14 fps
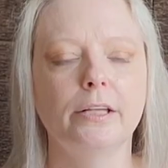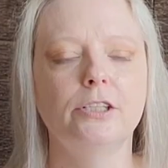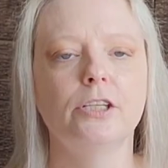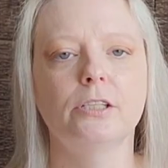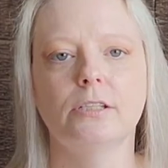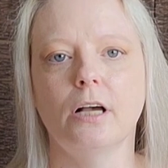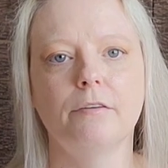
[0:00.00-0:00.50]

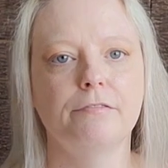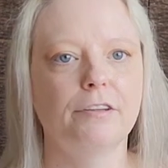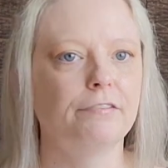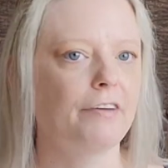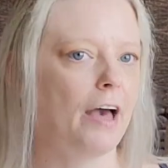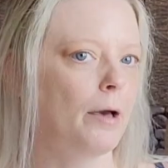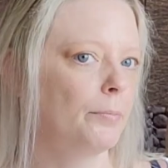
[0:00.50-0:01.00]
edges of
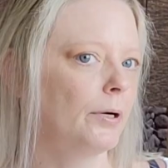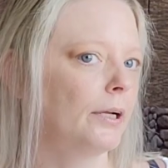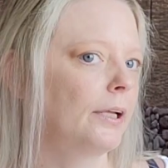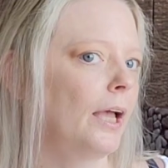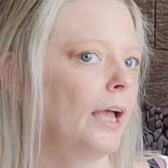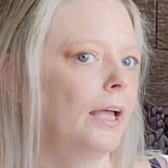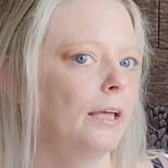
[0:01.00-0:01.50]
the
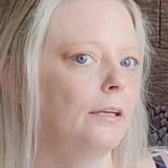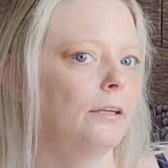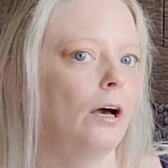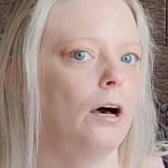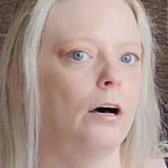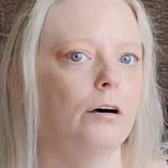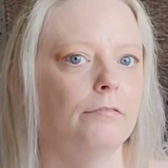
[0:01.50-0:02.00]
fabric and
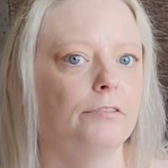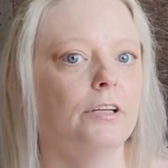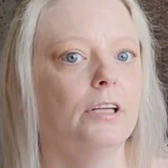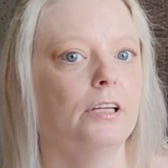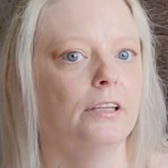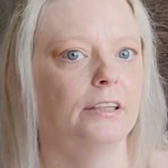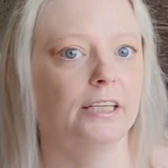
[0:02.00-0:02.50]
of
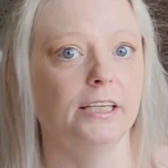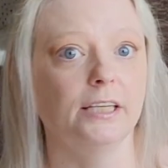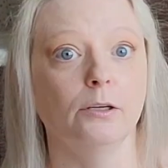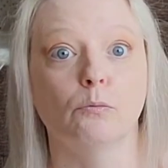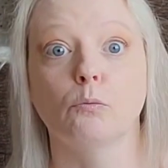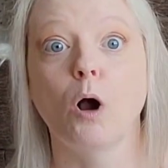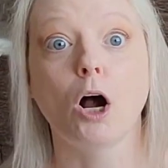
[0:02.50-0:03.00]

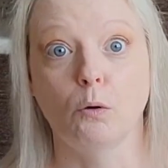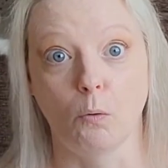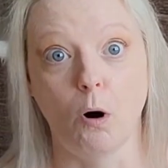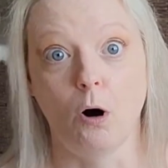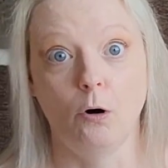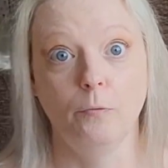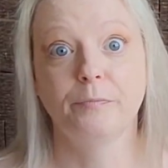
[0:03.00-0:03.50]
the rock
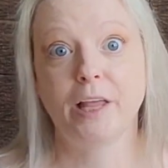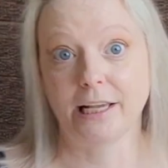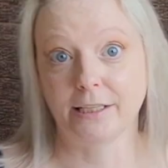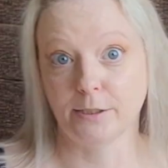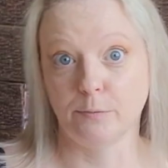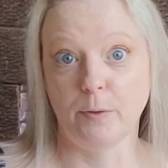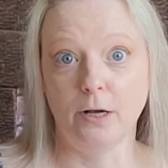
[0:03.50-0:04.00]
wall
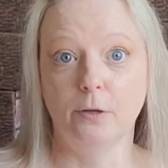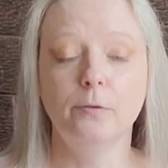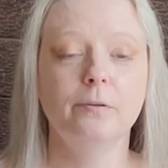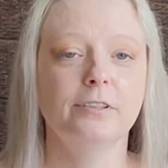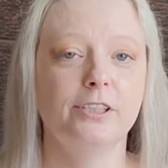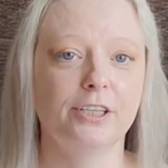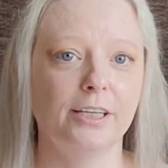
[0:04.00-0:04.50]
as
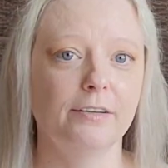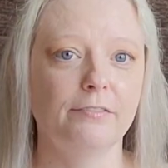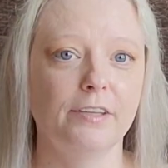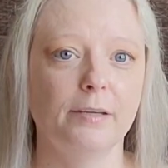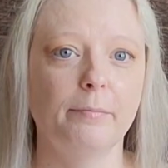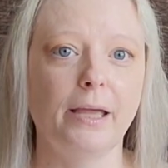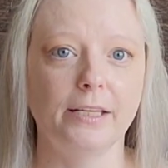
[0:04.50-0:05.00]
well, to give
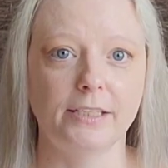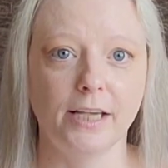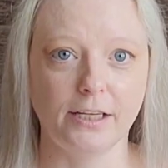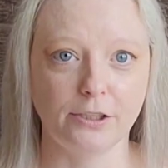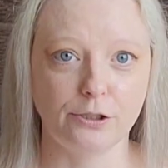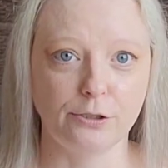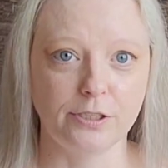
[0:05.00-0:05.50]
them a
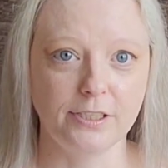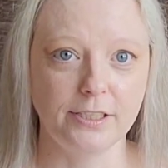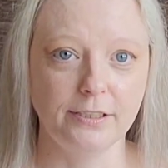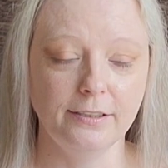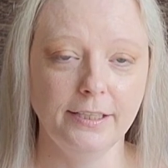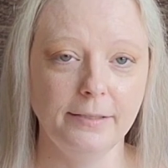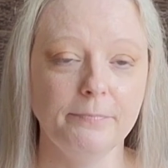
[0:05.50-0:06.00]
textured
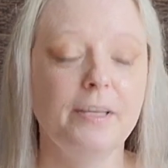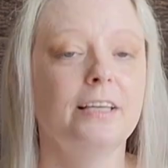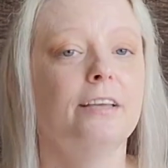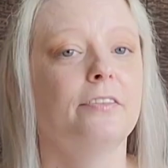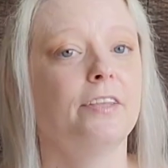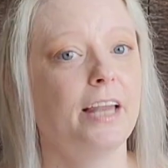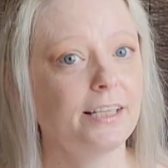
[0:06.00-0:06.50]
ceiling.
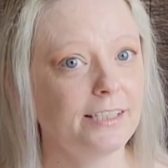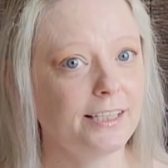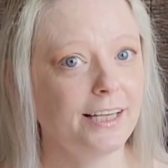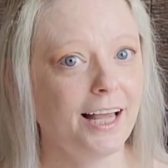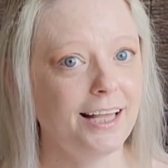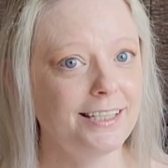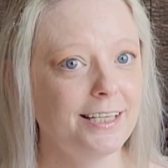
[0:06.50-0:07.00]
The next
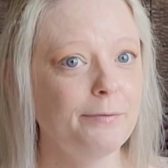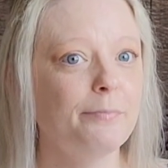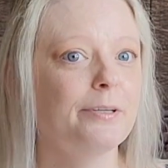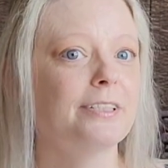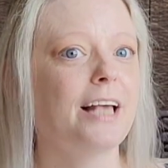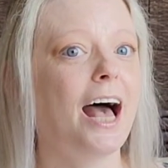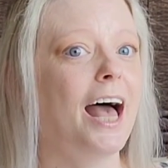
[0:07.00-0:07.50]
thing I did
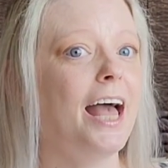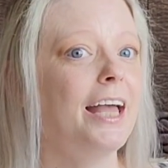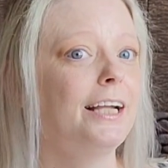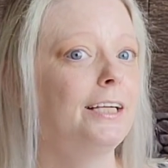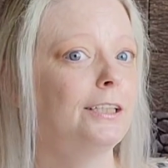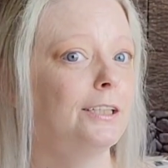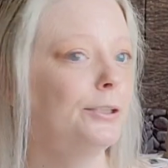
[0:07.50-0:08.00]
was I